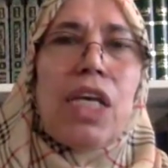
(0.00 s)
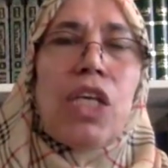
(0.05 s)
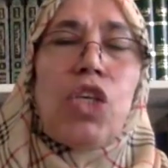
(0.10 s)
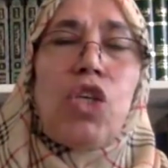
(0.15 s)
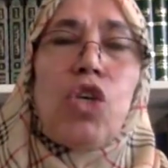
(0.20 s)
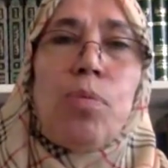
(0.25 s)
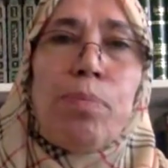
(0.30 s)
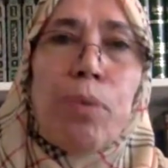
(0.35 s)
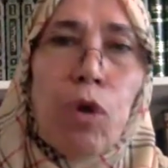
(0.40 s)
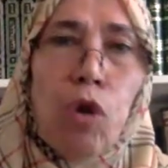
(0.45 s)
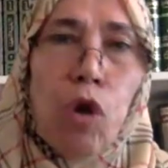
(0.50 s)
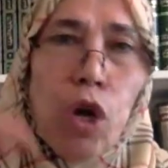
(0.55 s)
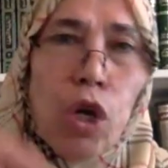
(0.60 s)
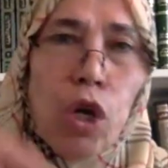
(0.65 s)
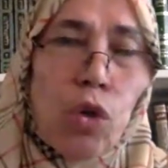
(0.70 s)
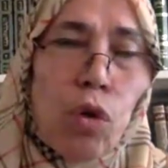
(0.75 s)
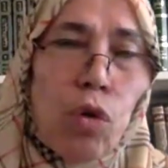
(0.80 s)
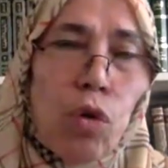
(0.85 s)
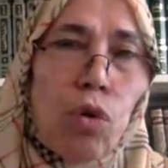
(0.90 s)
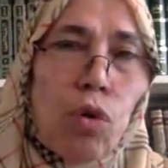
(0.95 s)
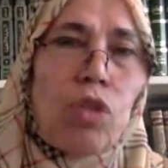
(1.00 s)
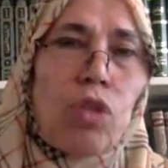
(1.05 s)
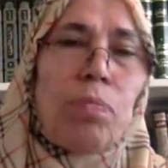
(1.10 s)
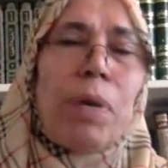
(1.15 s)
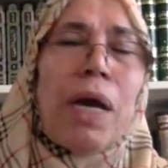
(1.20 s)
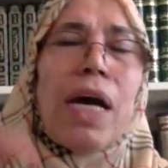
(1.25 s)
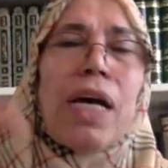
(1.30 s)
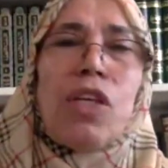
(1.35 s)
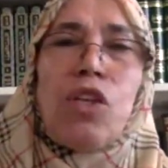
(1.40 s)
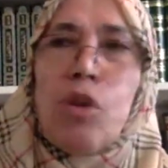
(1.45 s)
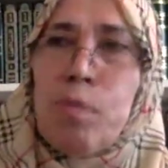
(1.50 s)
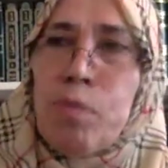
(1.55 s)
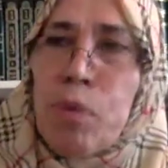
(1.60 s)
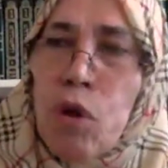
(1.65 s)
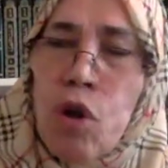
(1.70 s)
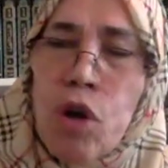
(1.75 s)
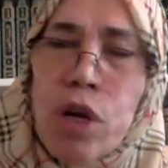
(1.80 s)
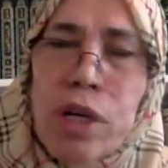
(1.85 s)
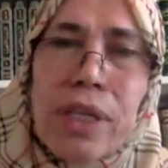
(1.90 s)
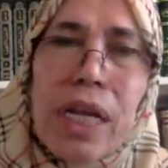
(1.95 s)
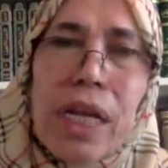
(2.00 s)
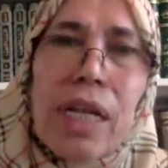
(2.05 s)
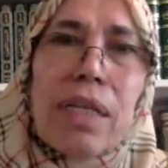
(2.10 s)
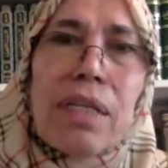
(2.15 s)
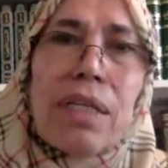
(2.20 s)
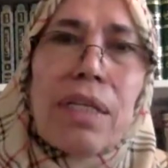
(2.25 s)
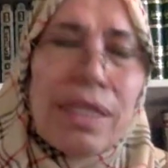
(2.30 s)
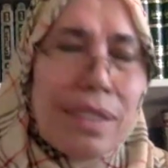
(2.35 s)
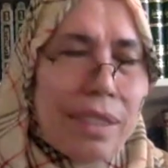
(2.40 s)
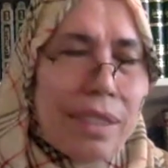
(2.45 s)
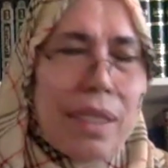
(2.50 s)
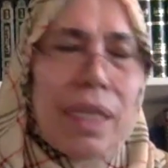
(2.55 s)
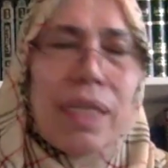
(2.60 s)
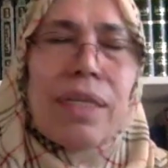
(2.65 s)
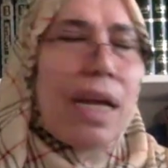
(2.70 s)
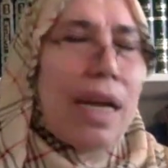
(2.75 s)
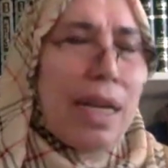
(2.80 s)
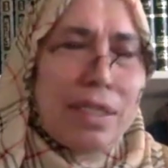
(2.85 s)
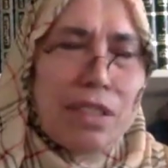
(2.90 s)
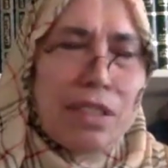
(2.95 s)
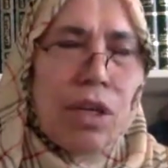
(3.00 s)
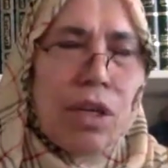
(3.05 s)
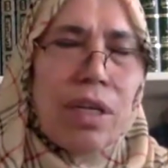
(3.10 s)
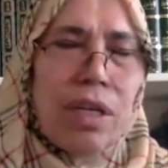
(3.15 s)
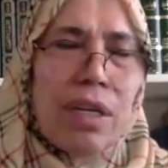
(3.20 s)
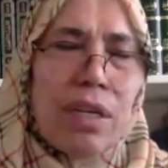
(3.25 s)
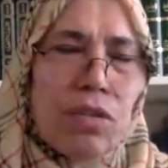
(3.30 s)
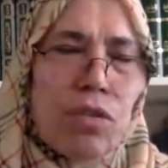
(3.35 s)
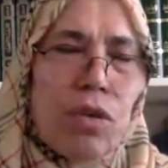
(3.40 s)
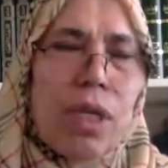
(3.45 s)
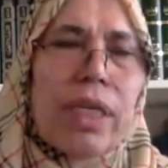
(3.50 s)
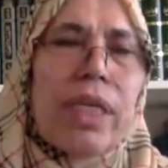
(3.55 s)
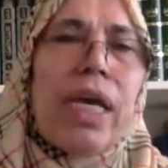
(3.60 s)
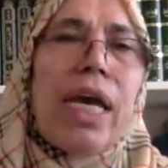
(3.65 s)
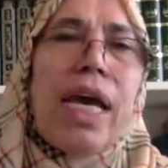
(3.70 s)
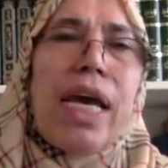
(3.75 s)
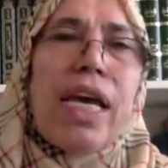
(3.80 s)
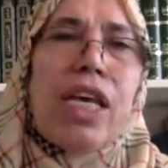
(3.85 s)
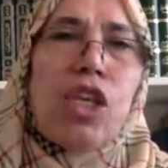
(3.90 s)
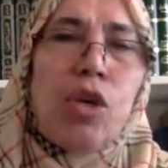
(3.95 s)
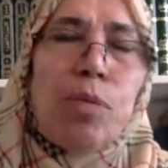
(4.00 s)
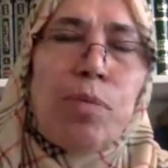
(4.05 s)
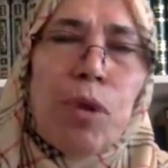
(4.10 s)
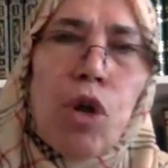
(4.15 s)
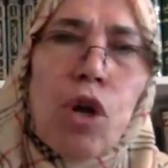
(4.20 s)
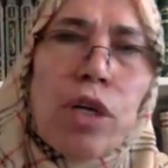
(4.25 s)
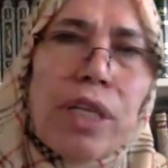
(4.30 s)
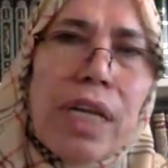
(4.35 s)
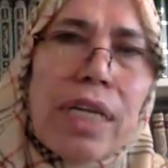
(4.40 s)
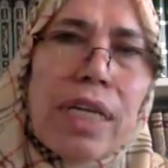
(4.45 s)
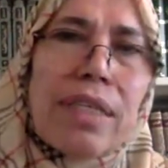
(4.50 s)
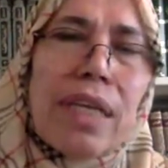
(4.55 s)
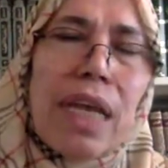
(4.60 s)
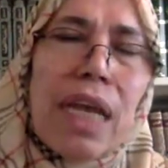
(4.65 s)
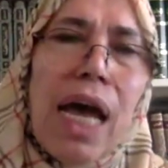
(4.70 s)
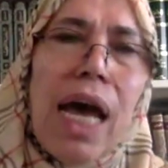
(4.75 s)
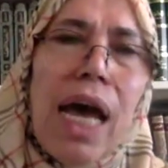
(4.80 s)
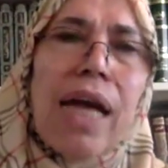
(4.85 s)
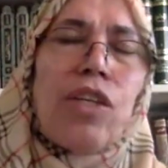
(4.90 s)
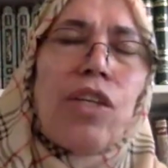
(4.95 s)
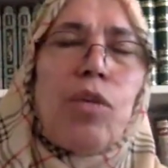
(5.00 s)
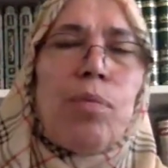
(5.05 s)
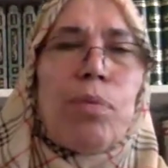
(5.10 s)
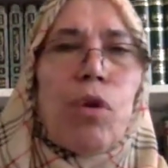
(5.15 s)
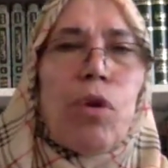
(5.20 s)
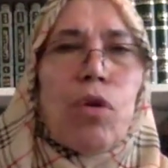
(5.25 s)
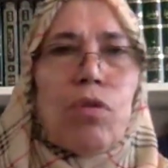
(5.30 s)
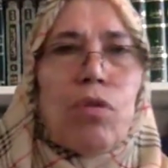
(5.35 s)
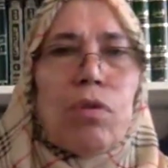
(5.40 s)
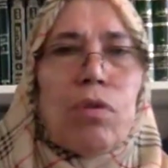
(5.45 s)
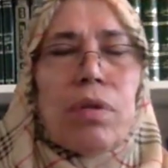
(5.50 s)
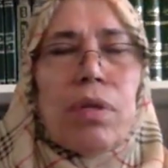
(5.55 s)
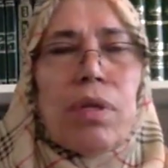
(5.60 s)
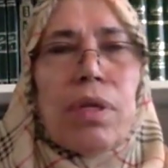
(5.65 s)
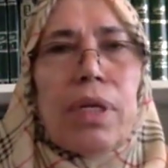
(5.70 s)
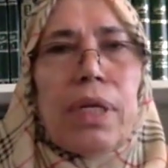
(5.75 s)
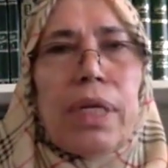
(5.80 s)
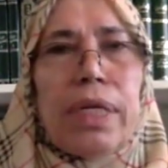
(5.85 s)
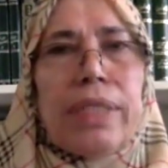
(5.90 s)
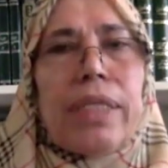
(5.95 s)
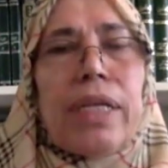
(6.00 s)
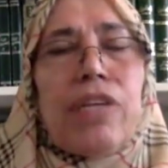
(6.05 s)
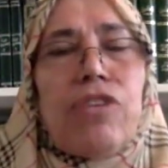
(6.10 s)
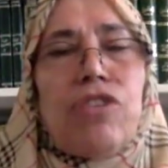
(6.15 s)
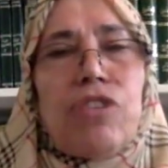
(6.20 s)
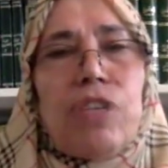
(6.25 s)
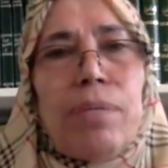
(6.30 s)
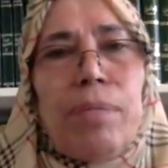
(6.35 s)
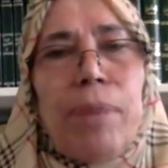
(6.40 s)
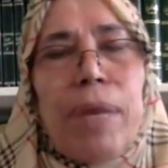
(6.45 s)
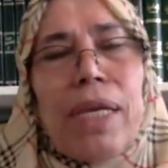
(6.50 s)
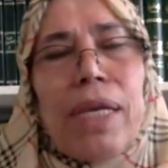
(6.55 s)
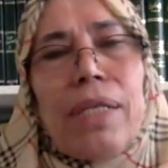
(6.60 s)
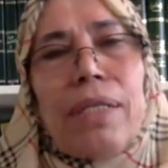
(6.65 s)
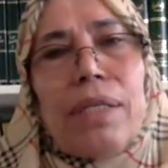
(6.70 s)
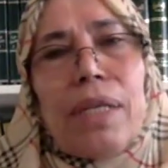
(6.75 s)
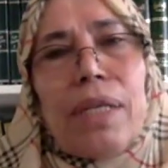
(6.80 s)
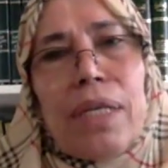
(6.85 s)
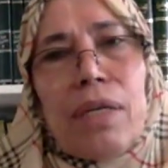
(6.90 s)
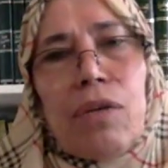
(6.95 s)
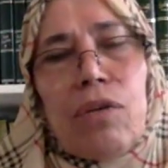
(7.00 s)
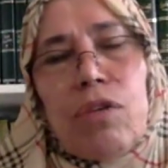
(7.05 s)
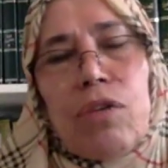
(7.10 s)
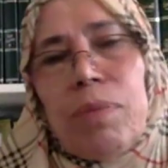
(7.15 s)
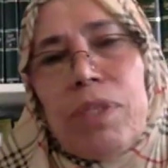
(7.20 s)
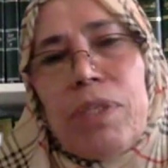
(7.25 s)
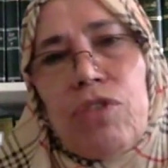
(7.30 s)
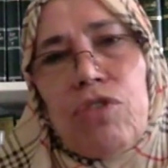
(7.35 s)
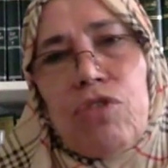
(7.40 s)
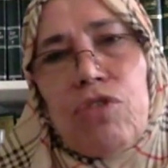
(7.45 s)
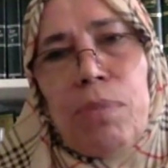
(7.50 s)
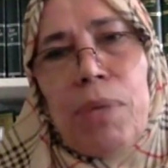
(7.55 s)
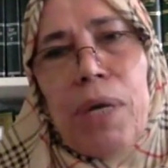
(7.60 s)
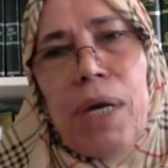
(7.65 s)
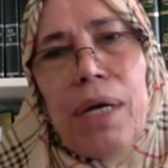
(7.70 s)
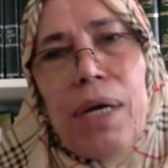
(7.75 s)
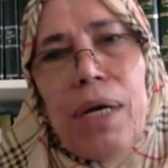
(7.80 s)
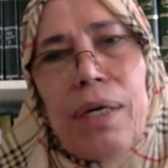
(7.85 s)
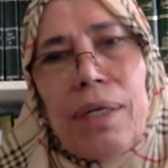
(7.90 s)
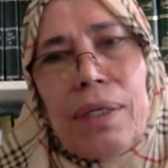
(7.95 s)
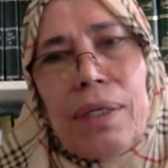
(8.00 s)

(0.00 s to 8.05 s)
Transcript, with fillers: You broke your khutbah, you broke their, uh, uh sorry, you broke their salah and you broke your intention by entering khutbah al-Jum'ah.